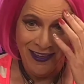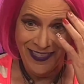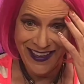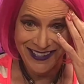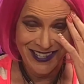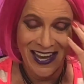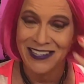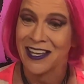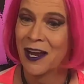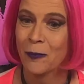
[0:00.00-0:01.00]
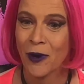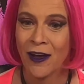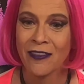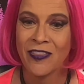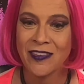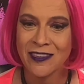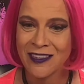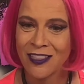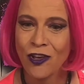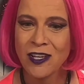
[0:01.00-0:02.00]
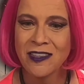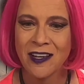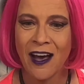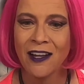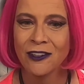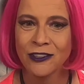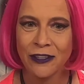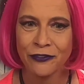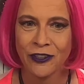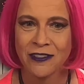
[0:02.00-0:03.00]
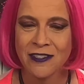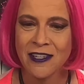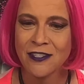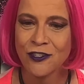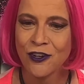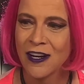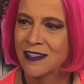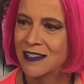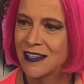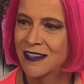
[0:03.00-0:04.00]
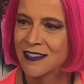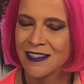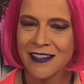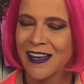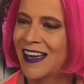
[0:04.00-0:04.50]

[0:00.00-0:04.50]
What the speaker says: That side camera, look at the color difference. It's crazy, isn't it?